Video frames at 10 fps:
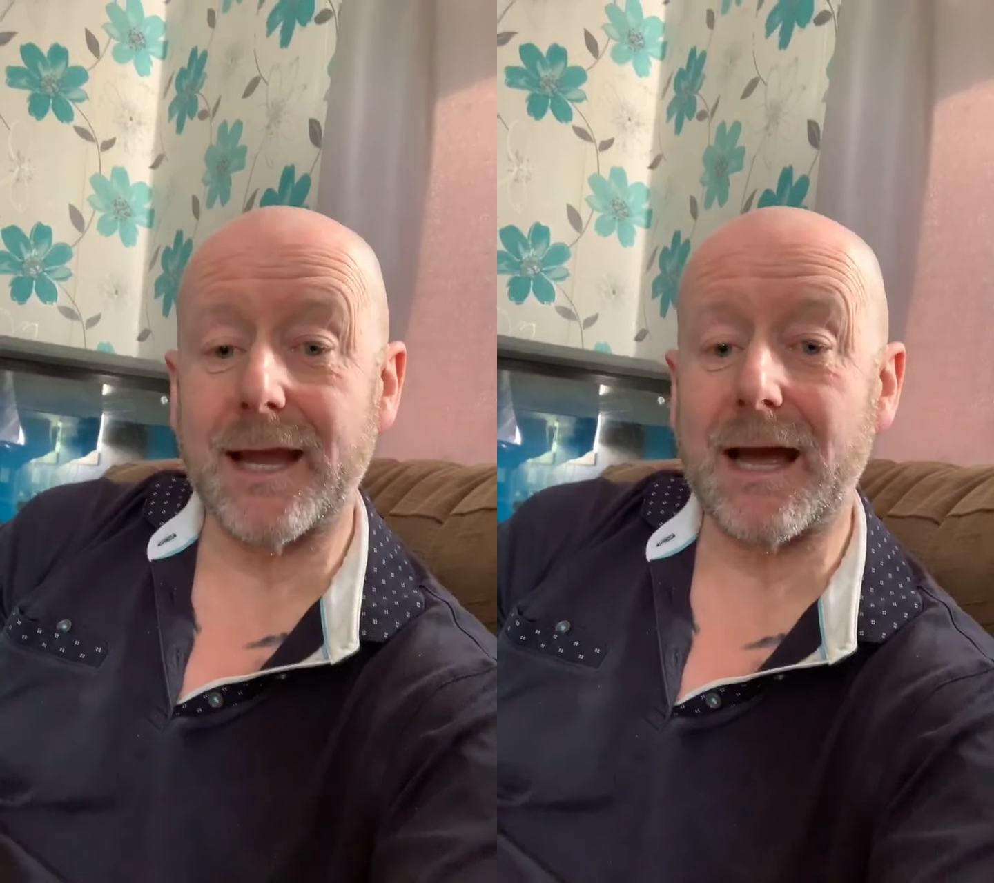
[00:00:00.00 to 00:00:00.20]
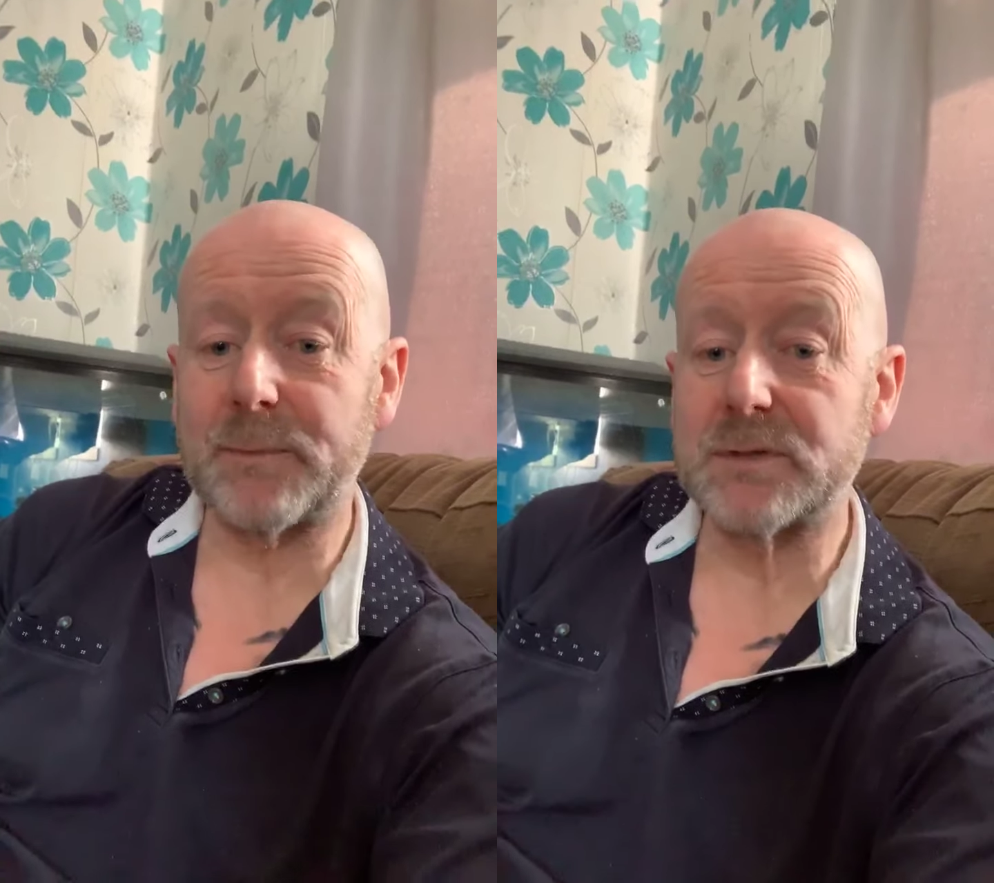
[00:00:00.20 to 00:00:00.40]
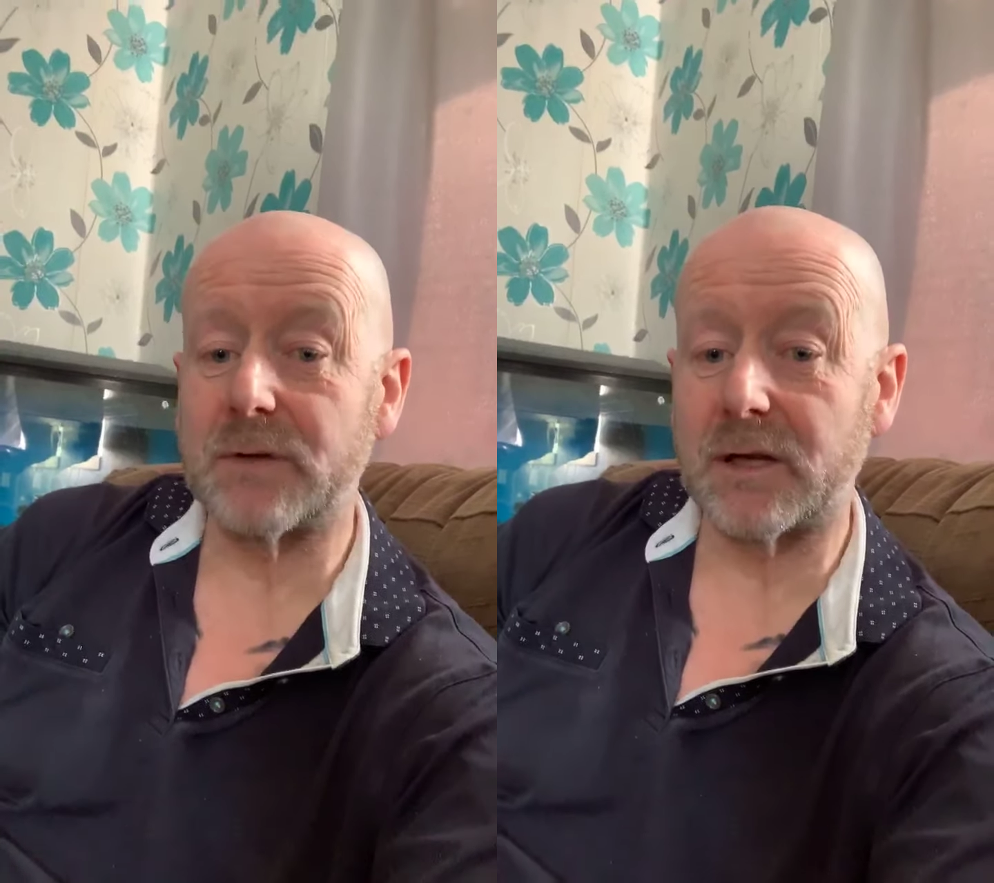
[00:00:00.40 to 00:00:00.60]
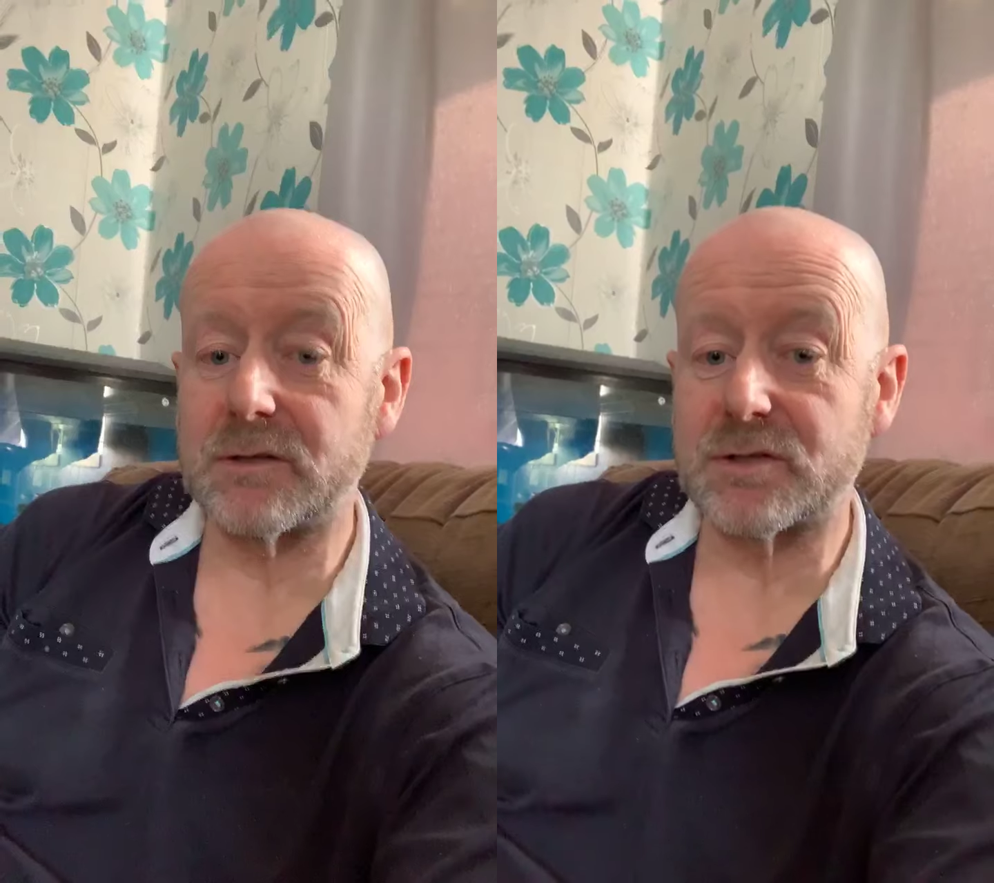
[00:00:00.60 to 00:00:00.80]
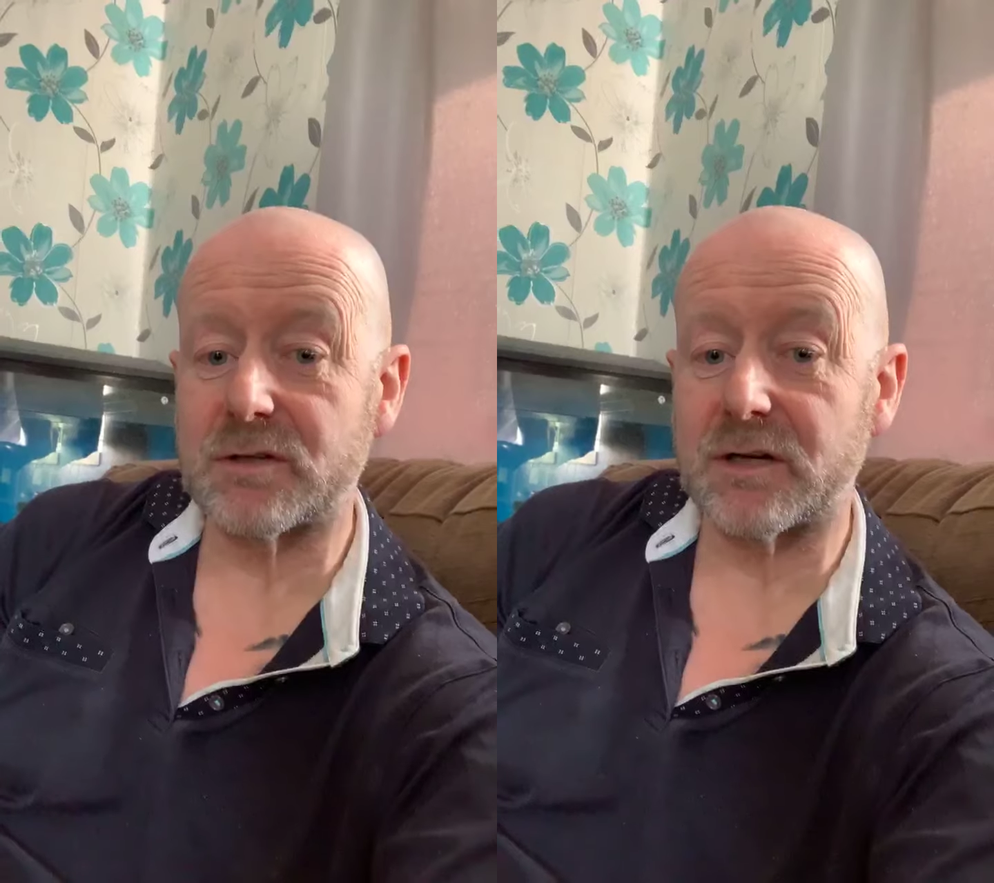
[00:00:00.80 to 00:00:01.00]
capital in
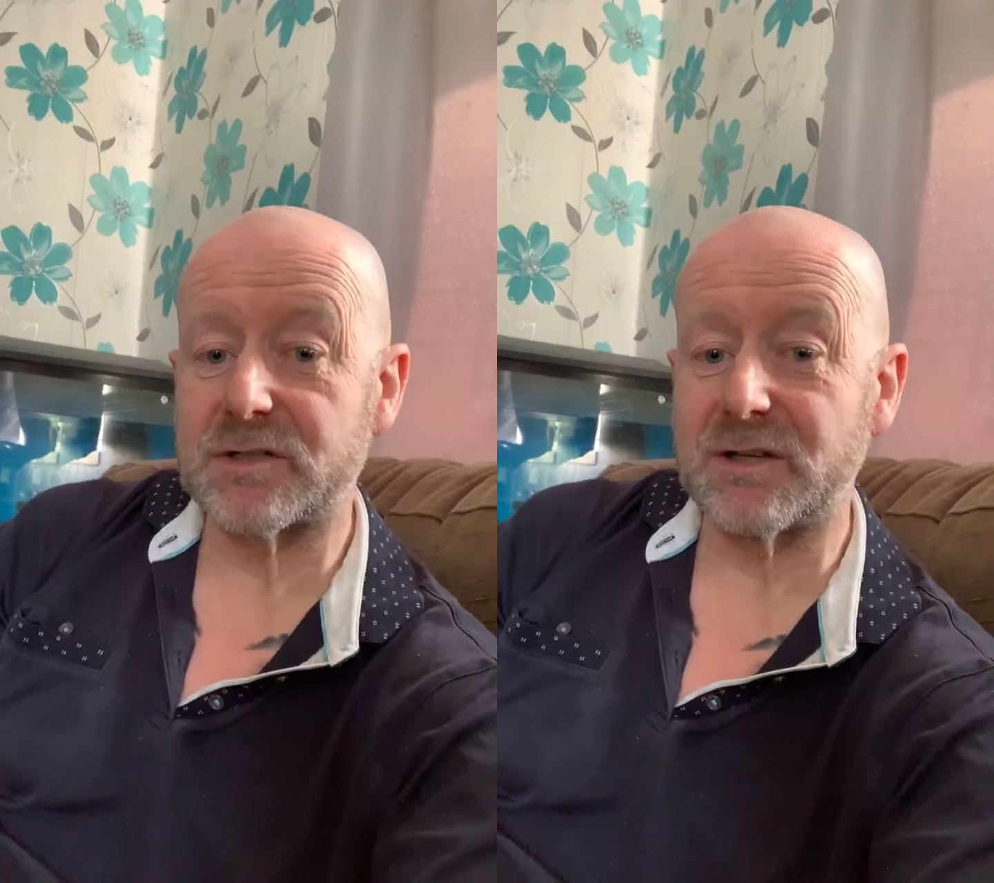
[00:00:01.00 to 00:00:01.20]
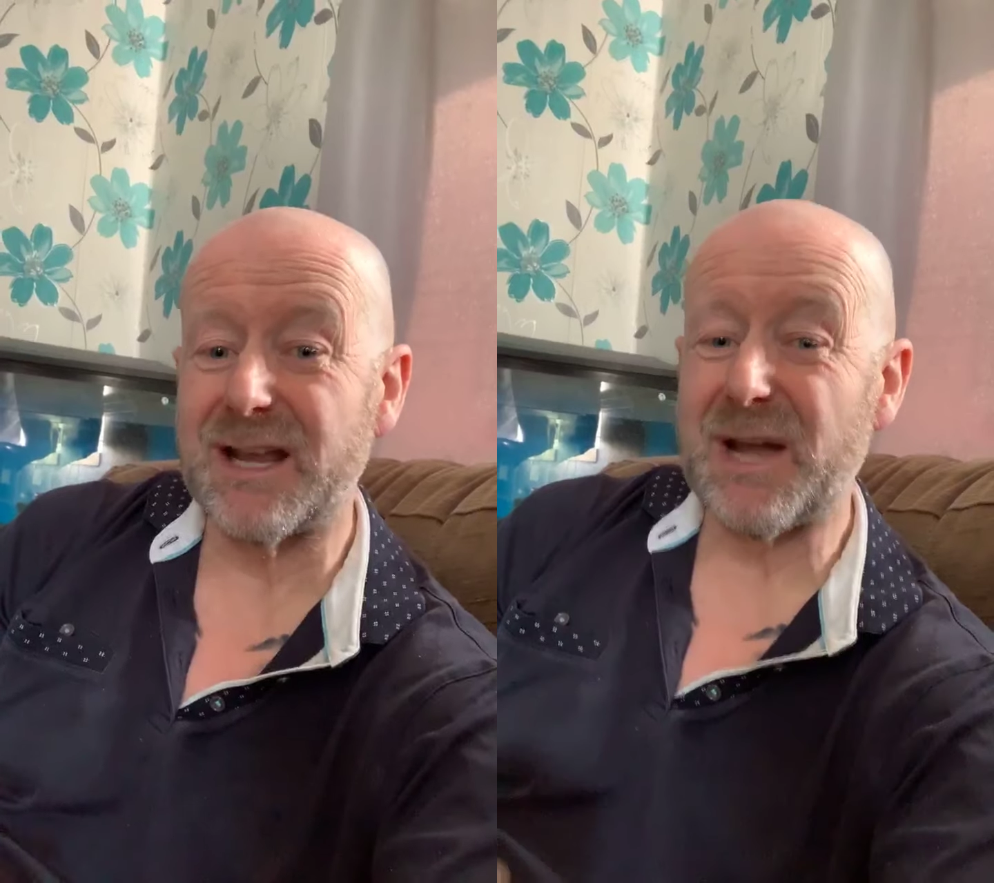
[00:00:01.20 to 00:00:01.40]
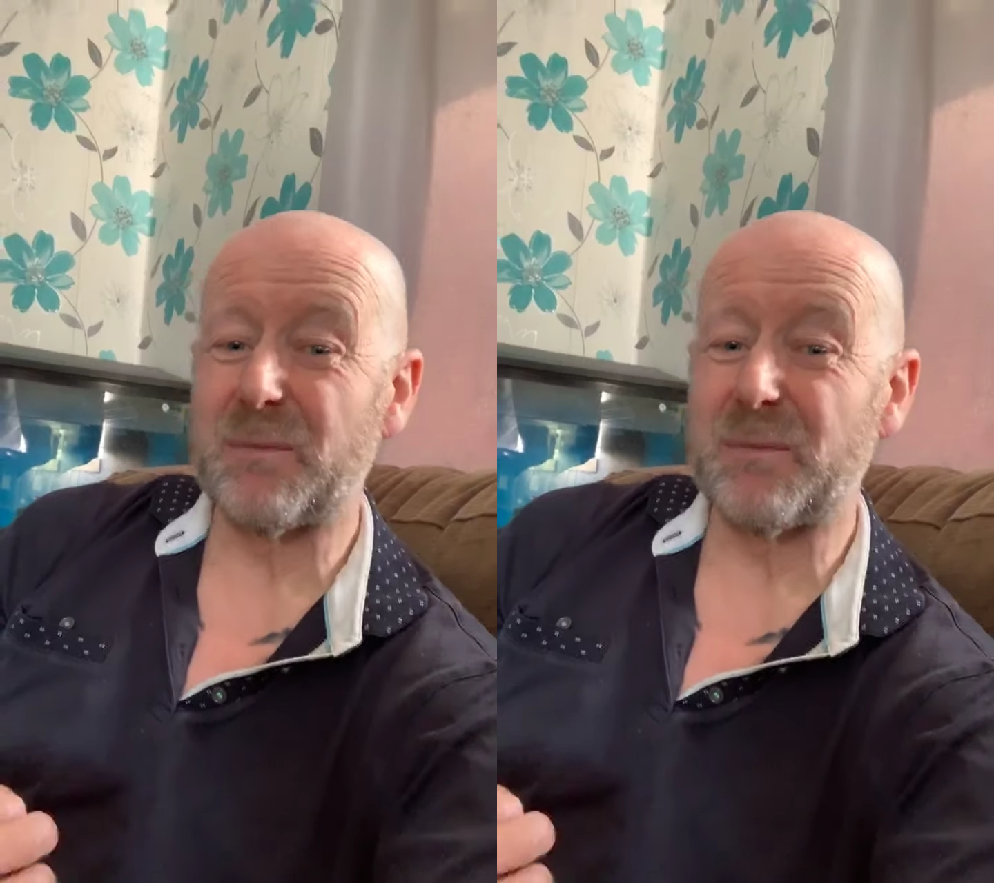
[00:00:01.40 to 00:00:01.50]
construction.